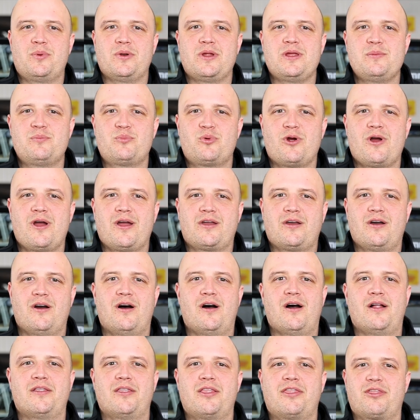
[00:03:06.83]
but he probably
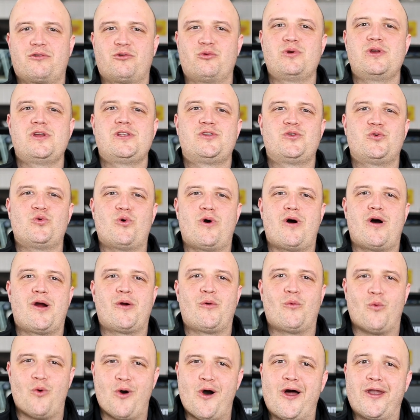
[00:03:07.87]
caught 3
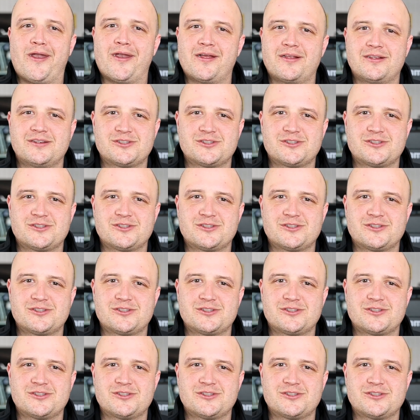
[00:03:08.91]
2R1.